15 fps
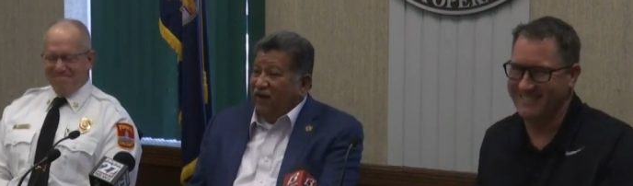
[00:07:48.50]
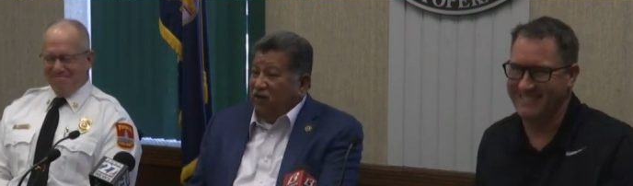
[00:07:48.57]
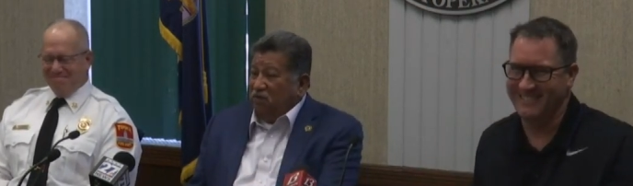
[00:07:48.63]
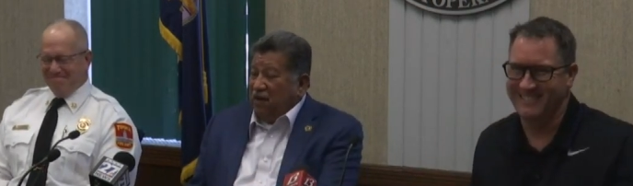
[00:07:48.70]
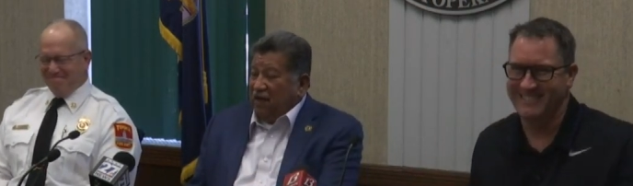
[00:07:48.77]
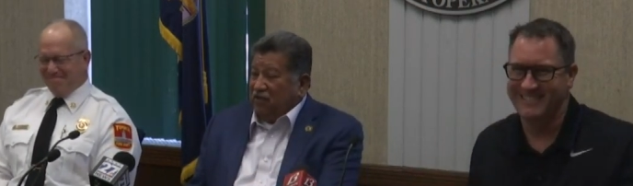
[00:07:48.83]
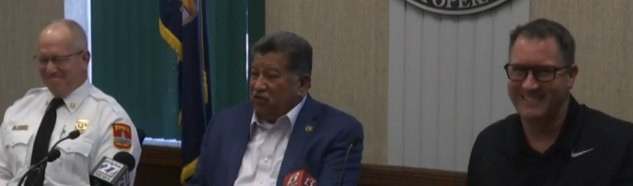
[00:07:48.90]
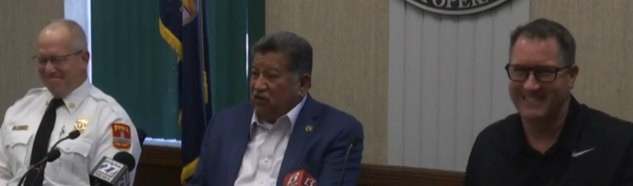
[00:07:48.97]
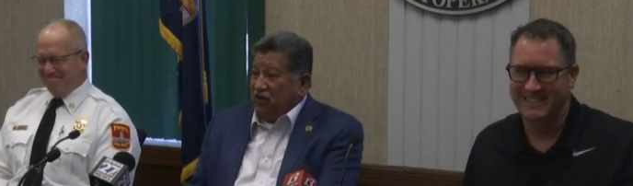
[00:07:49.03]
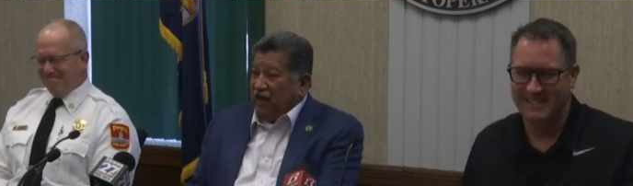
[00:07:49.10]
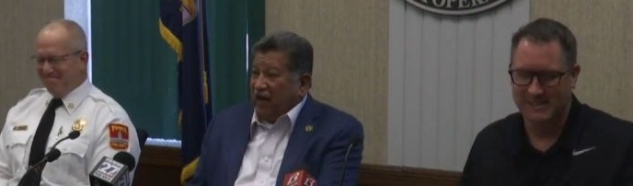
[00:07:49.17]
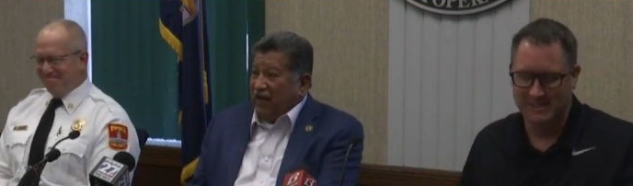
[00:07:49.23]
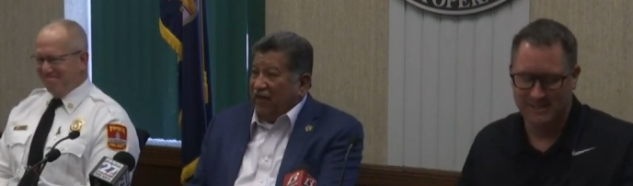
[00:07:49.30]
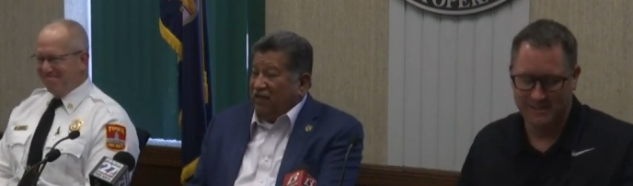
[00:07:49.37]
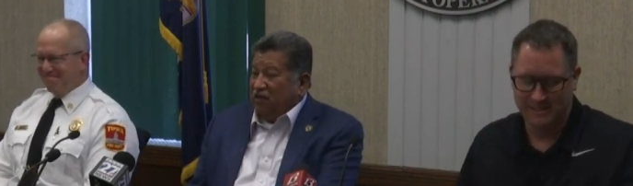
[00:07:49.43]
Speaker 1: to make sure that
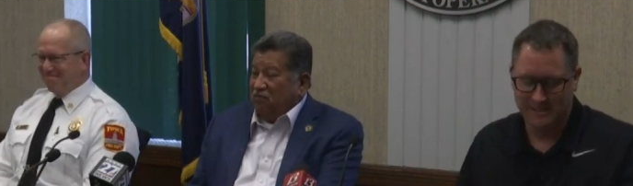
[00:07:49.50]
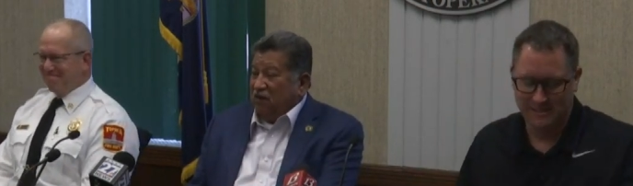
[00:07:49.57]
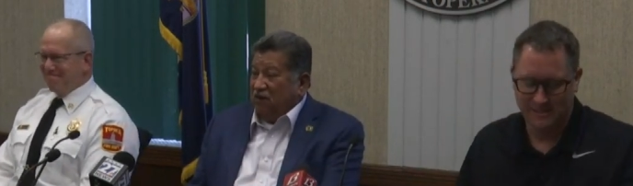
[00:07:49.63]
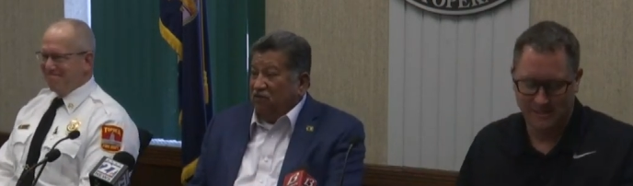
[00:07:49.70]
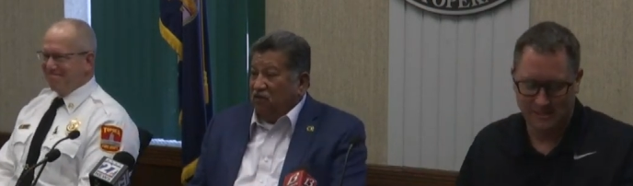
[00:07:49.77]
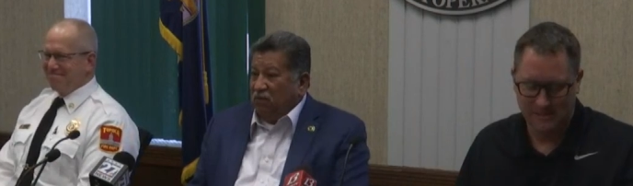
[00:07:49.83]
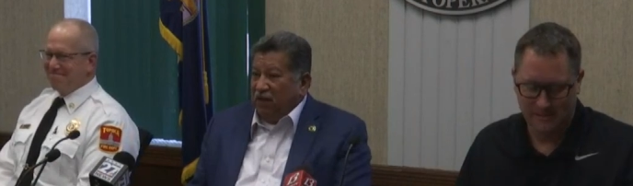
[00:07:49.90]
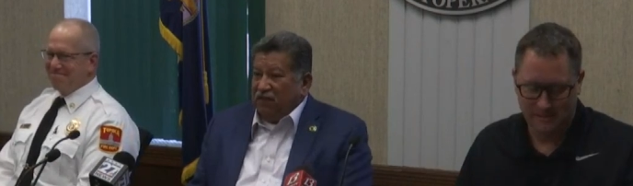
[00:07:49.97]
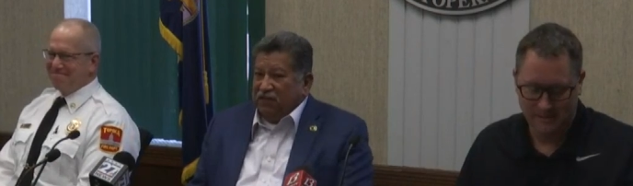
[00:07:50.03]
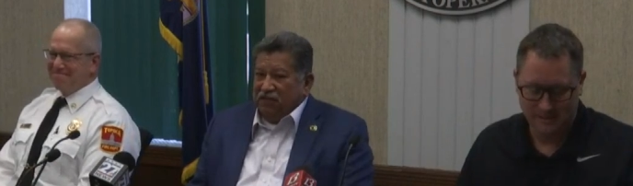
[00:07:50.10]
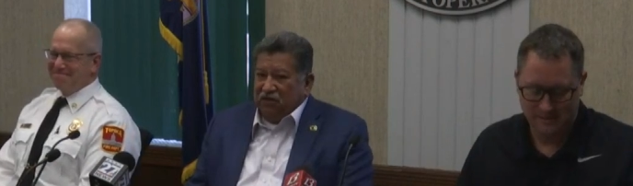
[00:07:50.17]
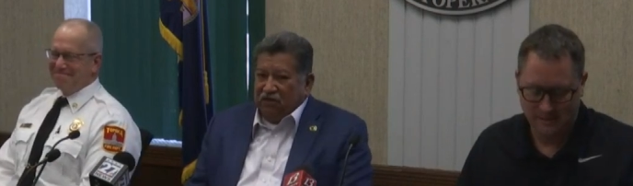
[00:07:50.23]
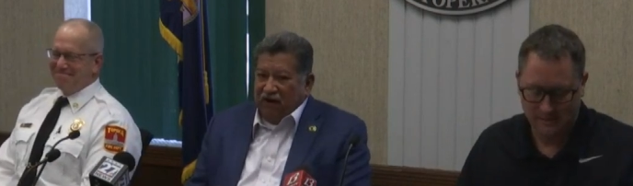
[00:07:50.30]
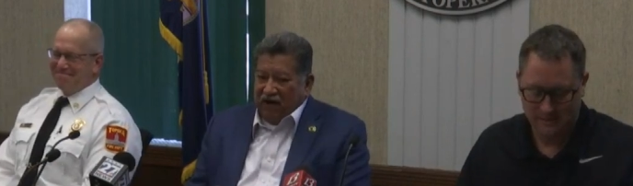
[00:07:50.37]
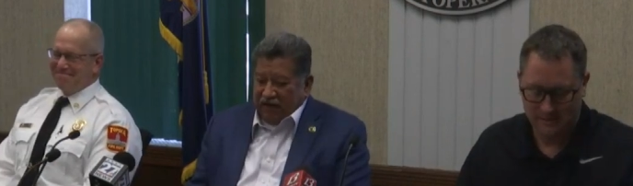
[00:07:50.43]
I get the information
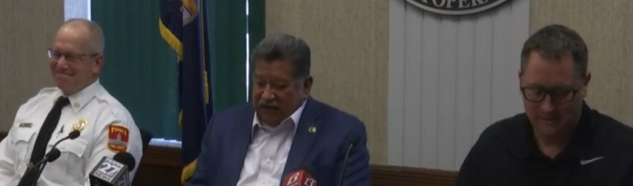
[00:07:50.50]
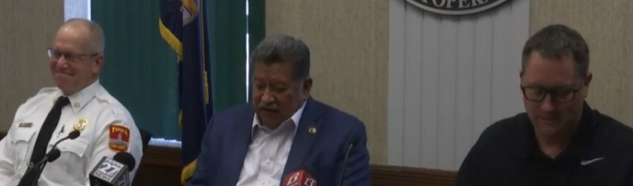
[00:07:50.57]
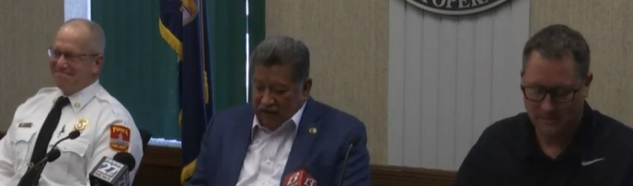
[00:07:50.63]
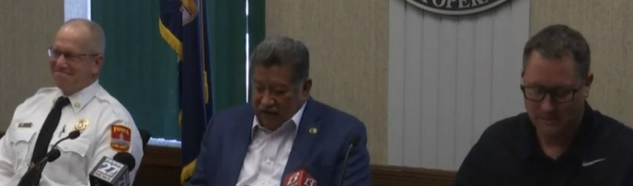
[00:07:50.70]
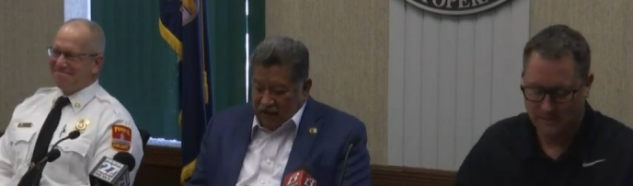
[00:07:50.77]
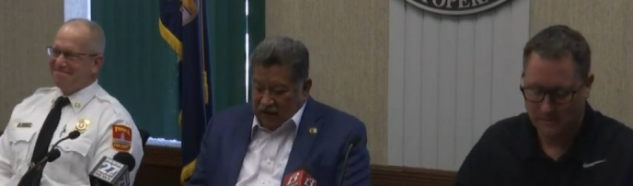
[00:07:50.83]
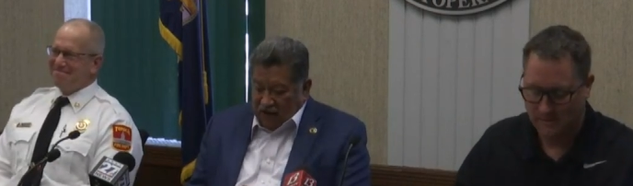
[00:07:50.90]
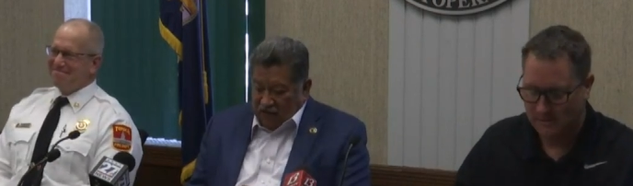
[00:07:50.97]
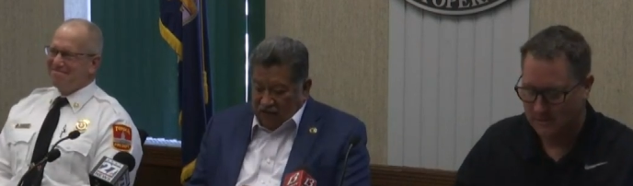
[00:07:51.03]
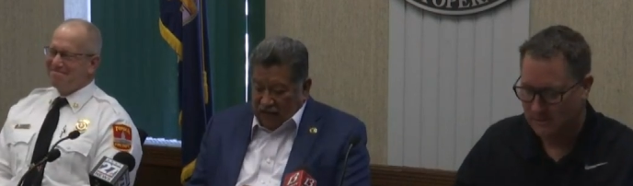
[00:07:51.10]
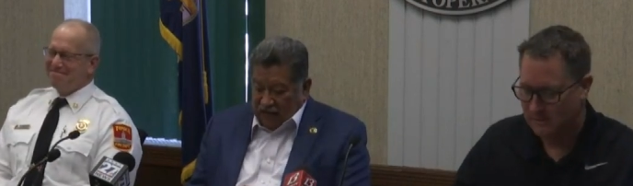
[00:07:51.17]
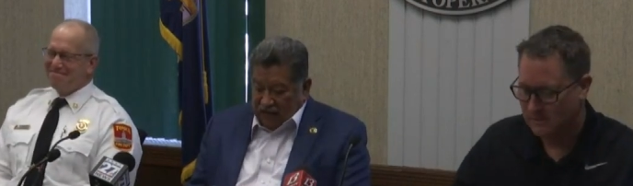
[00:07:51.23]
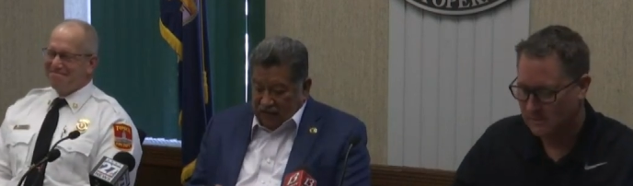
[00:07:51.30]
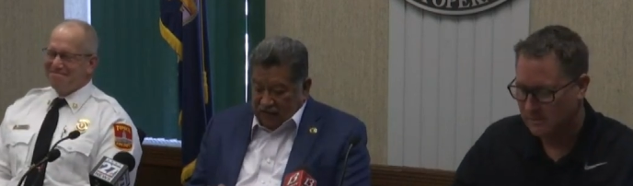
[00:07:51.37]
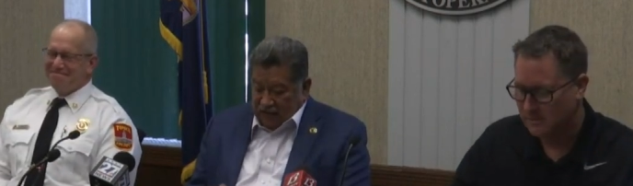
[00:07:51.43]
correct.
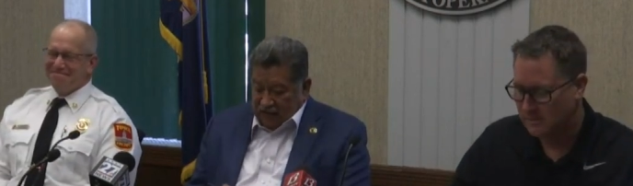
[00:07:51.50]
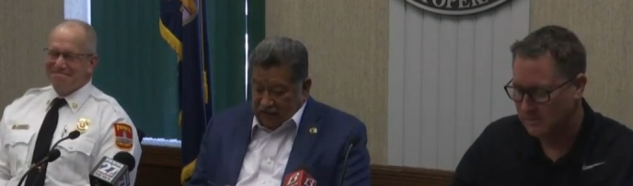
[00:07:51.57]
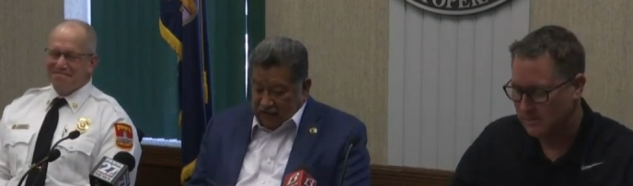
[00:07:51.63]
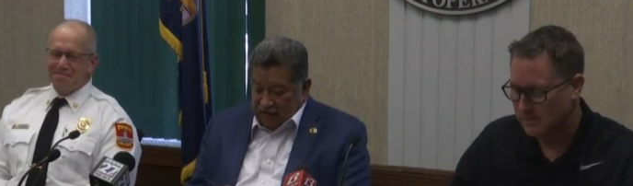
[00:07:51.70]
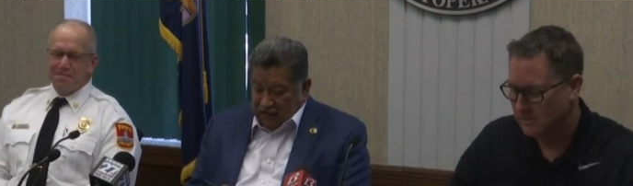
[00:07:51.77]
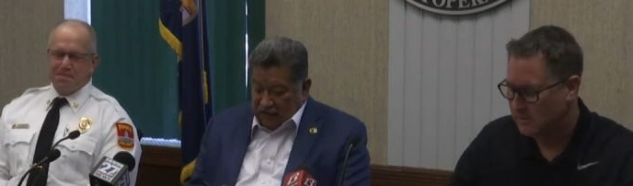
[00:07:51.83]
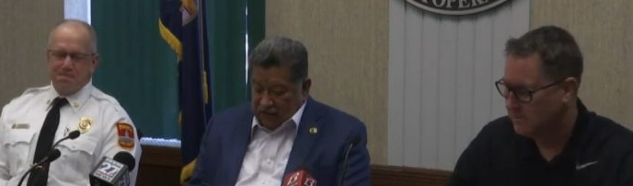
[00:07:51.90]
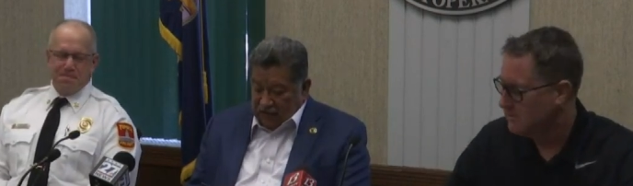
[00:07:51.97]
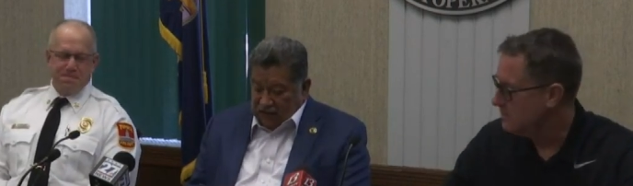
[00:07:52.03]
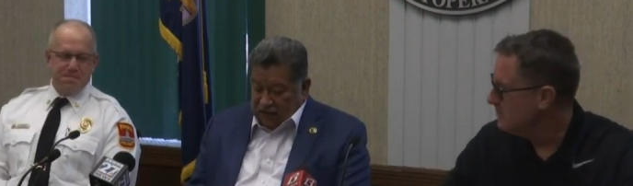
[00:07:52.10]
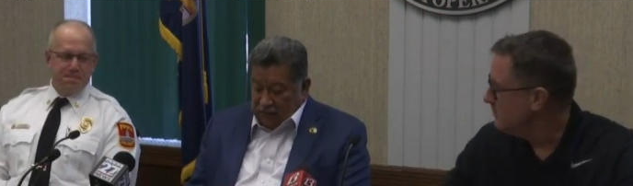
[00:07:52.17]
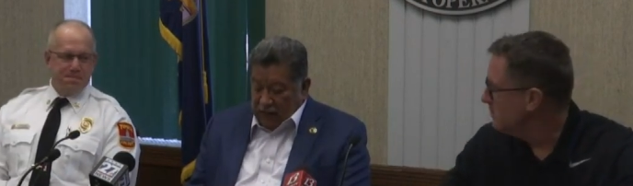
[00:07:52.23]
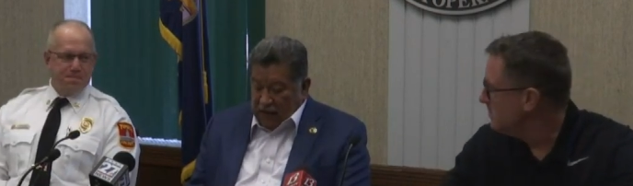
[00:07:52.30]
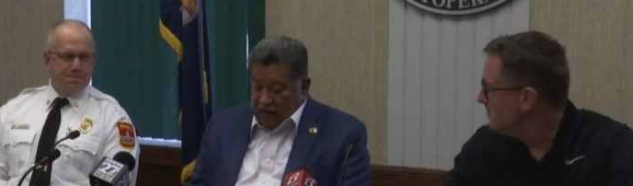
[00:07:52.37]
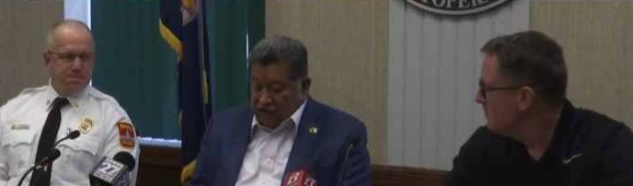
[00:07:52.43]
That uh,
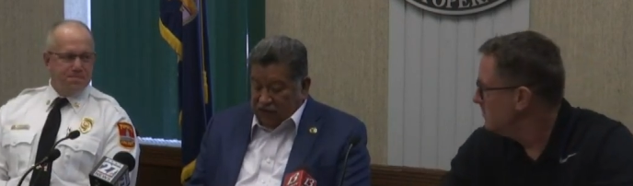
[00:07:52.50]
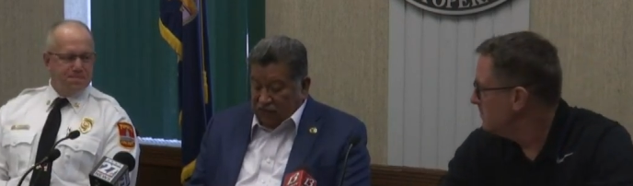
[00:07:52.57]
Spanish